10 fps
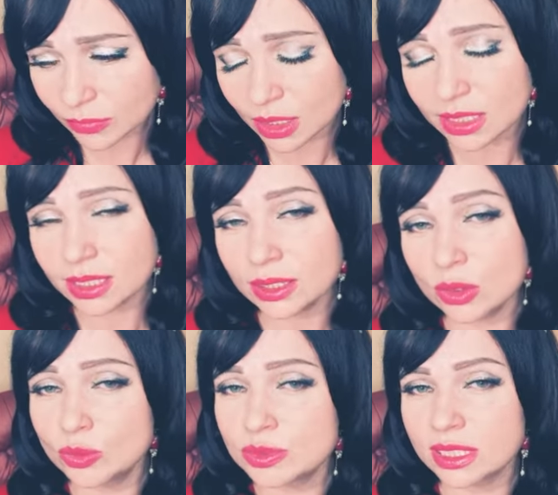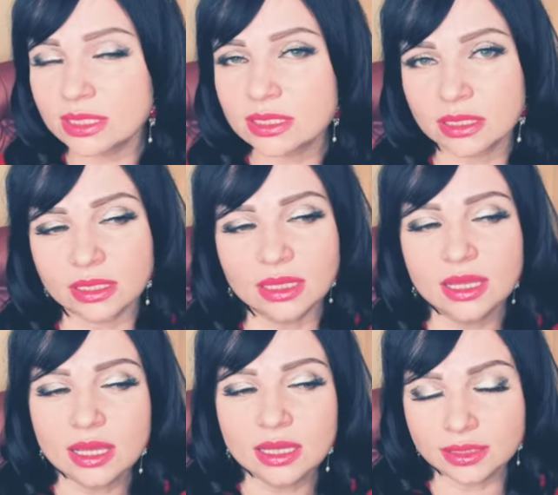And I hope that, uh,
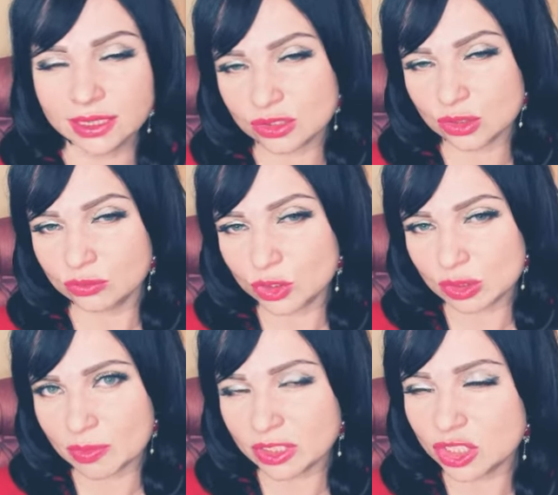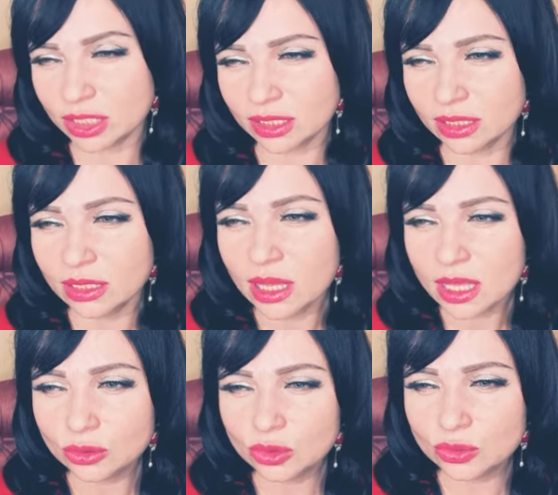ladies who are watching my channel,
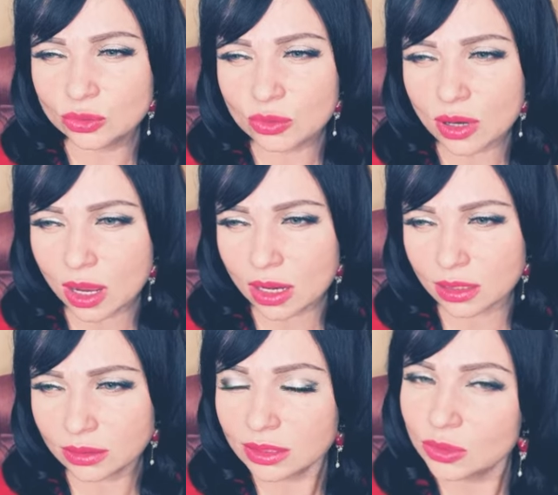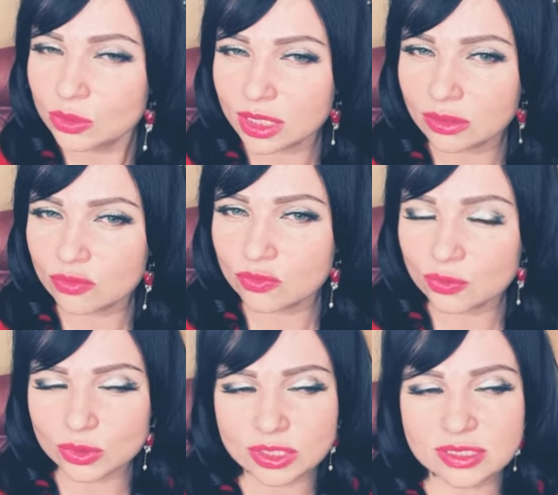you are looking
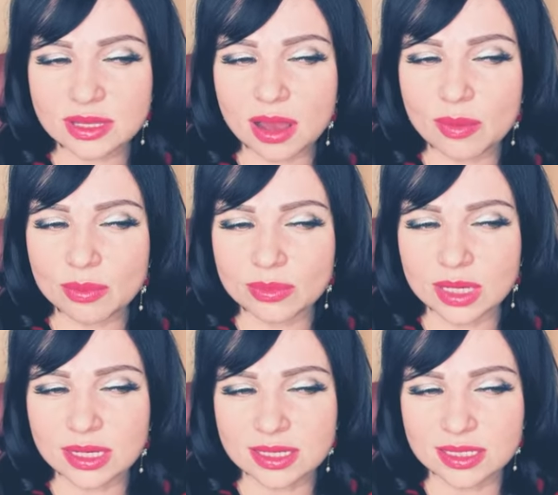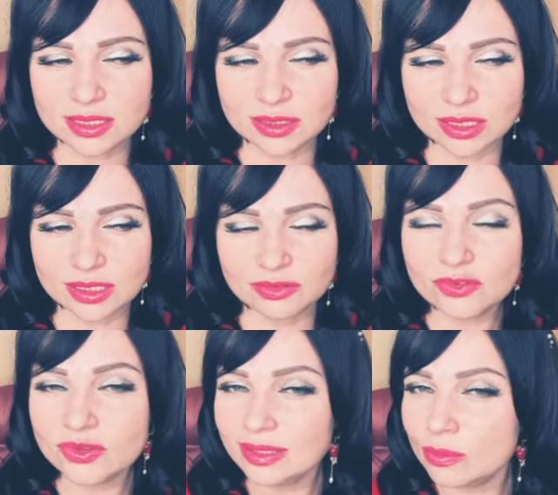for some uh,
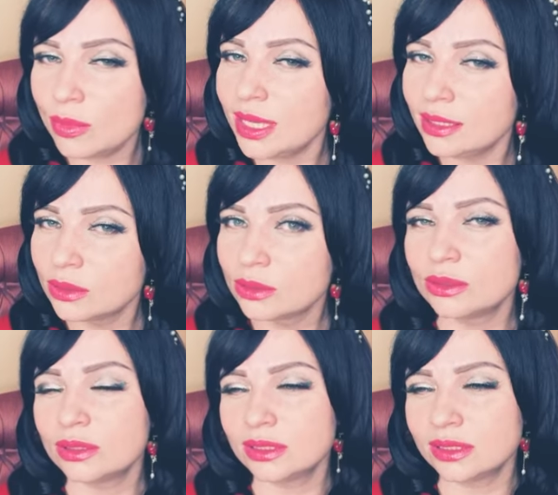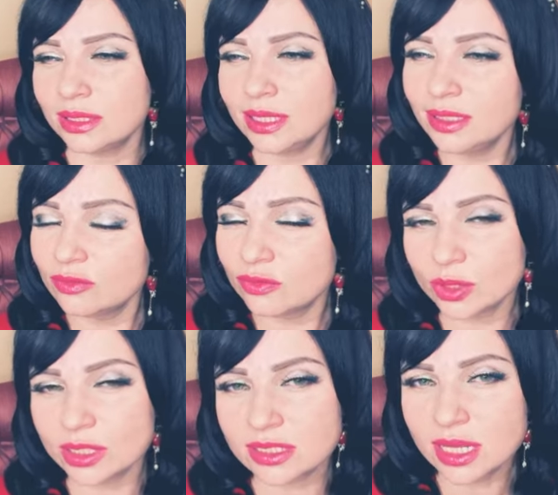female
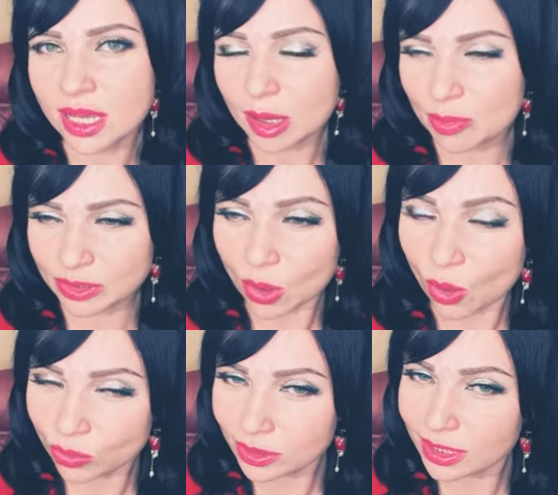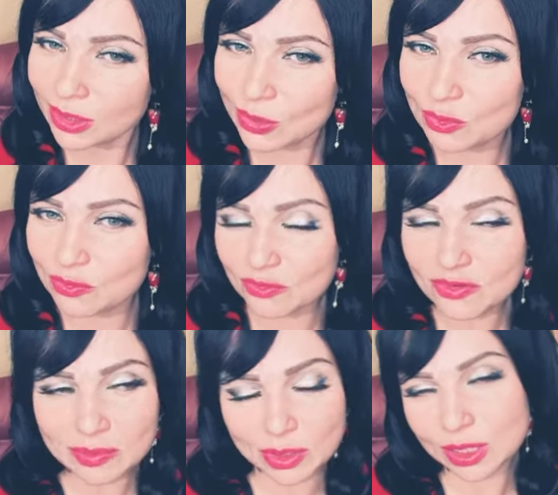influence, but only look for
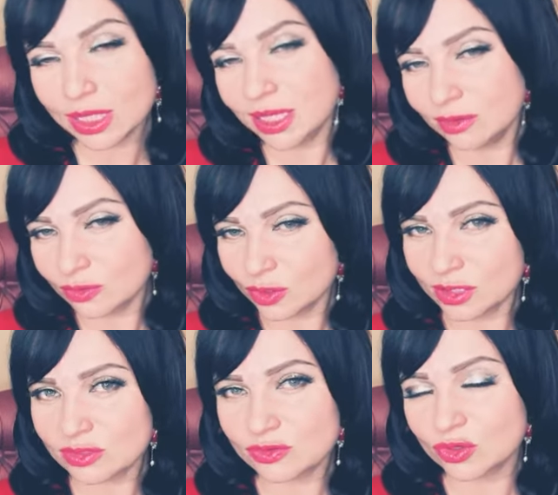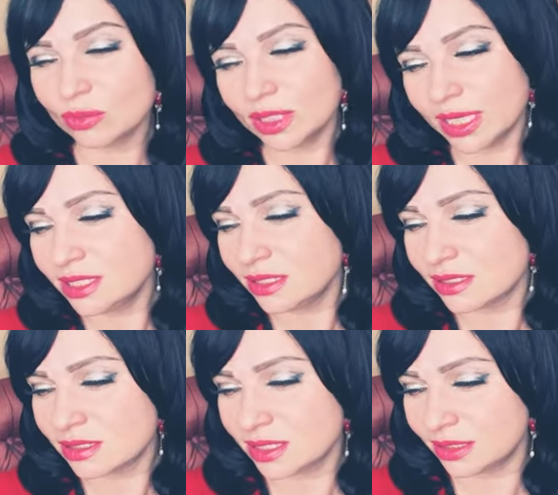female influence from
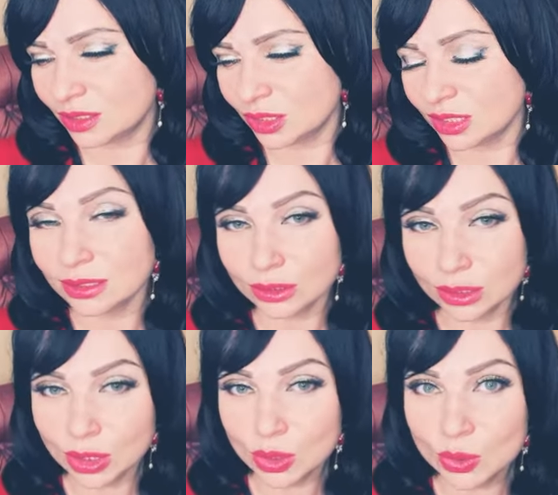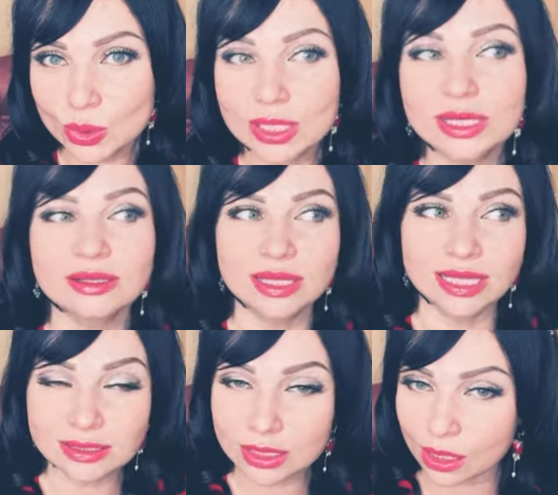ladies that look
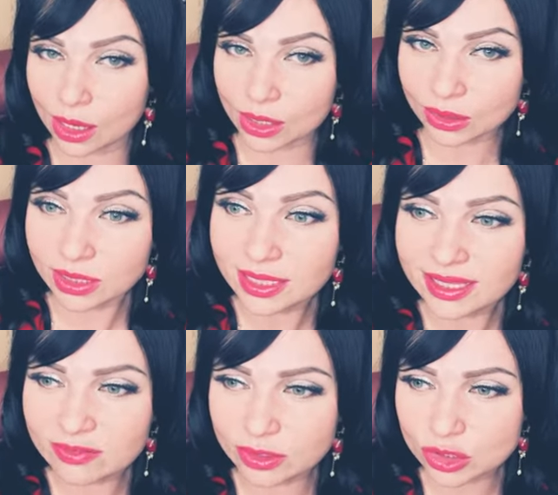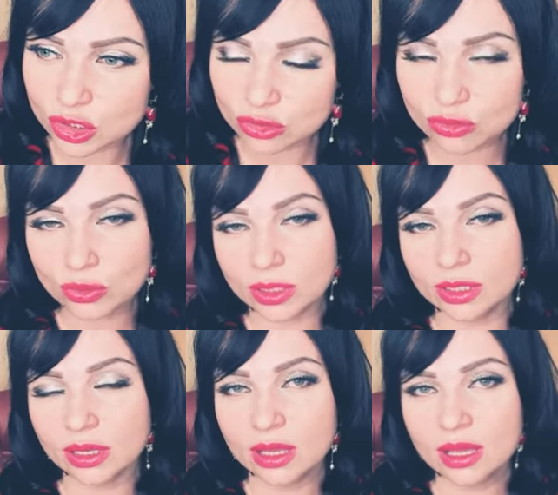like they are living
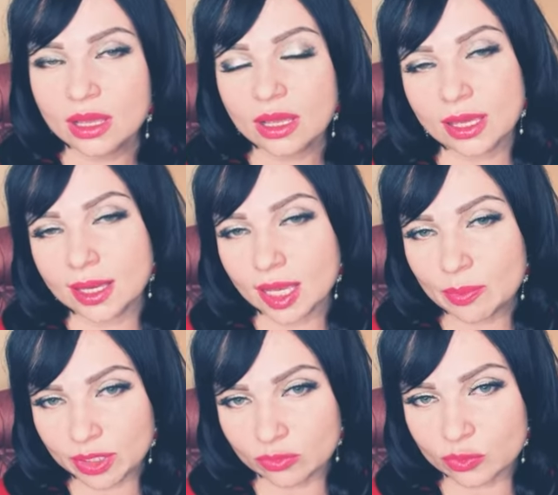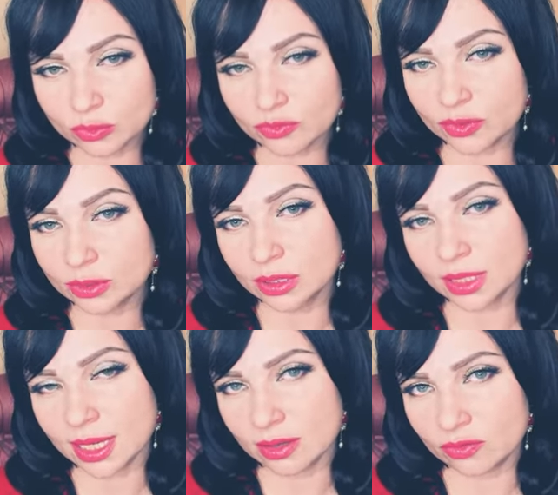truly a happy and fulfilled
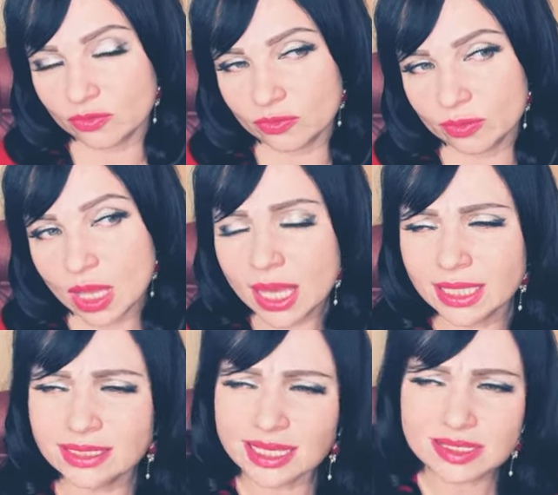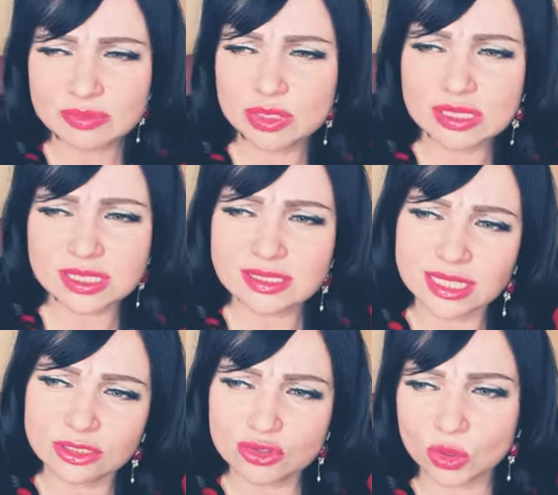life. It doesn't mean that they
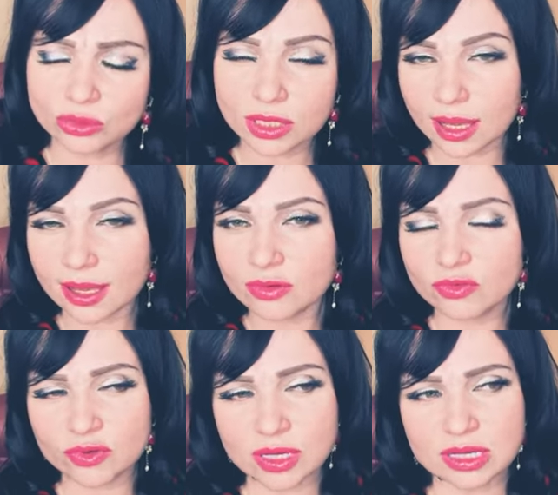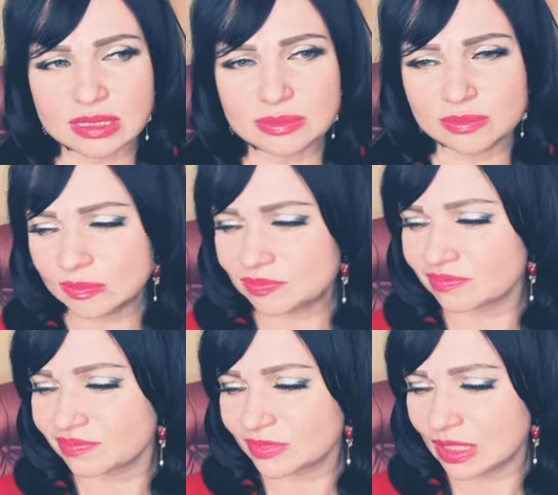don't have um
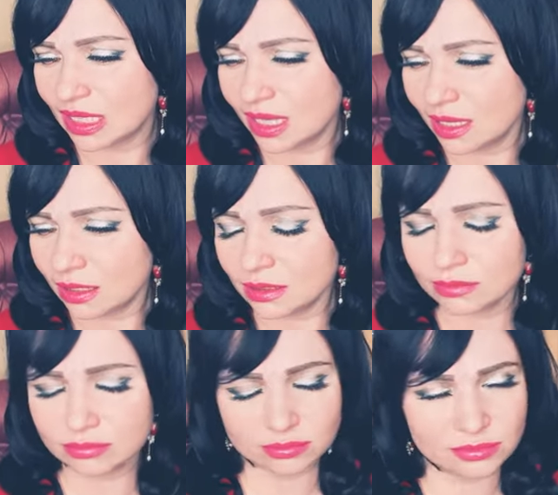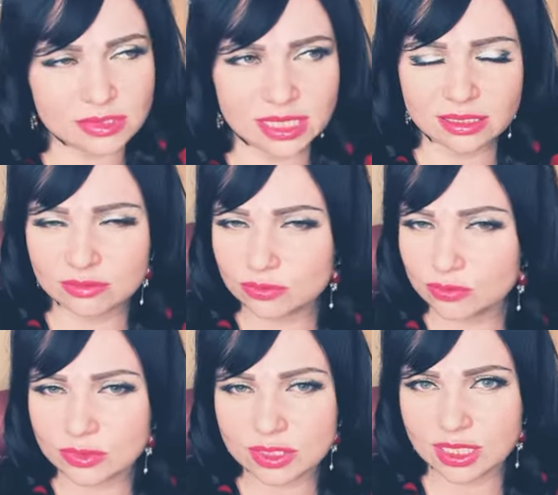they
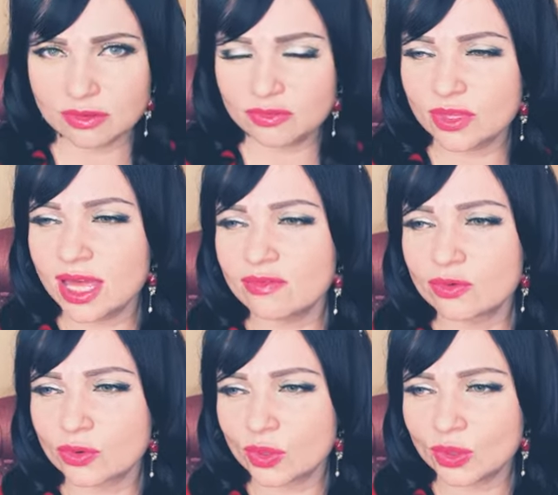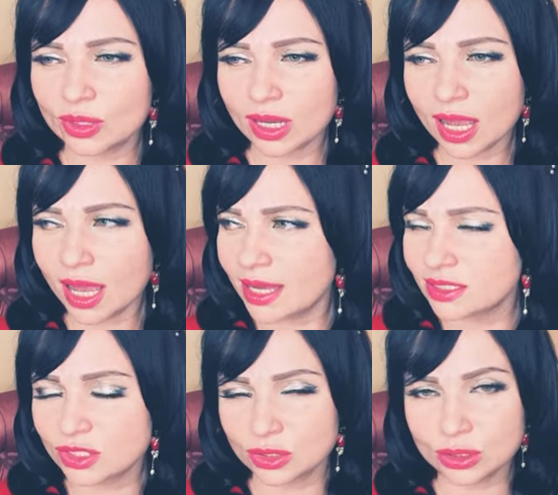they've never
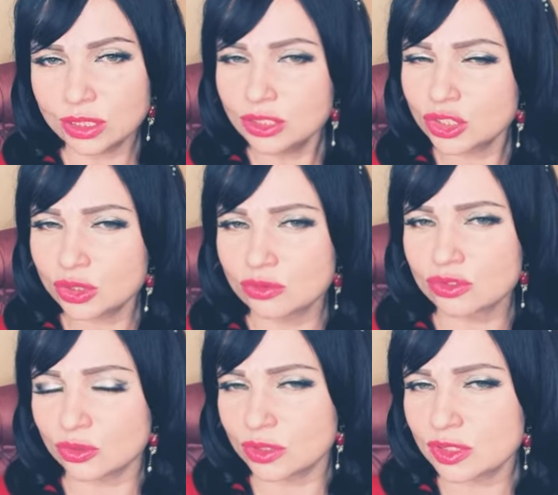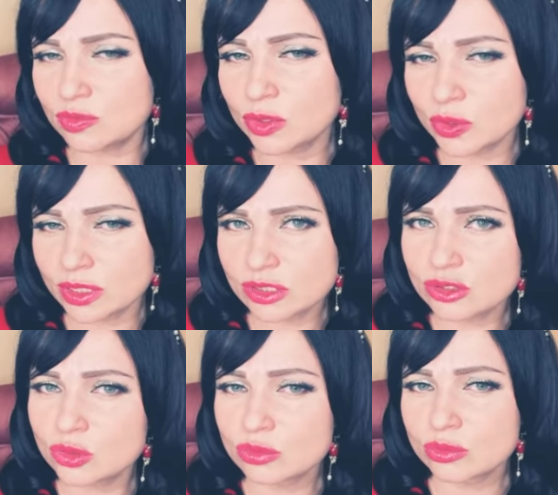had issues or experienced
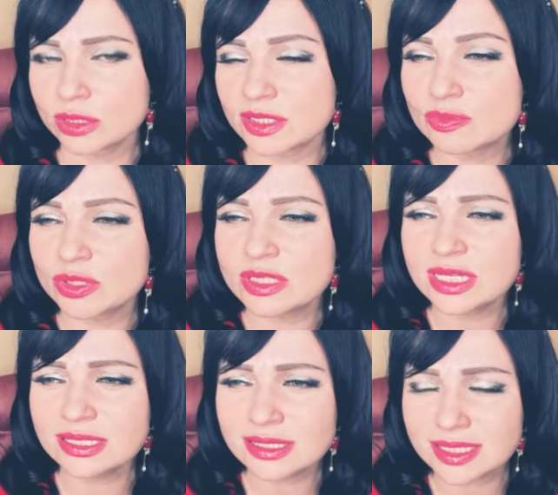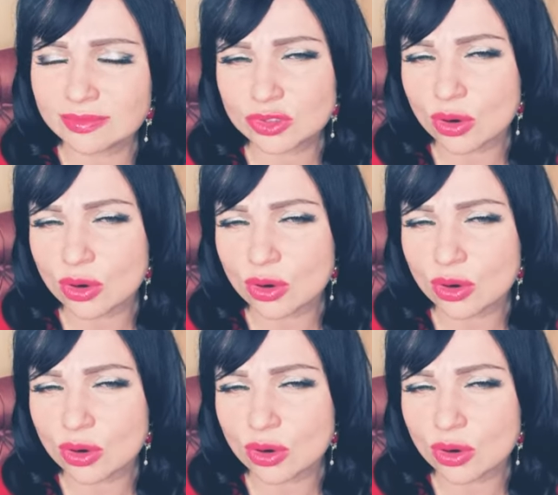turbulence but they seem to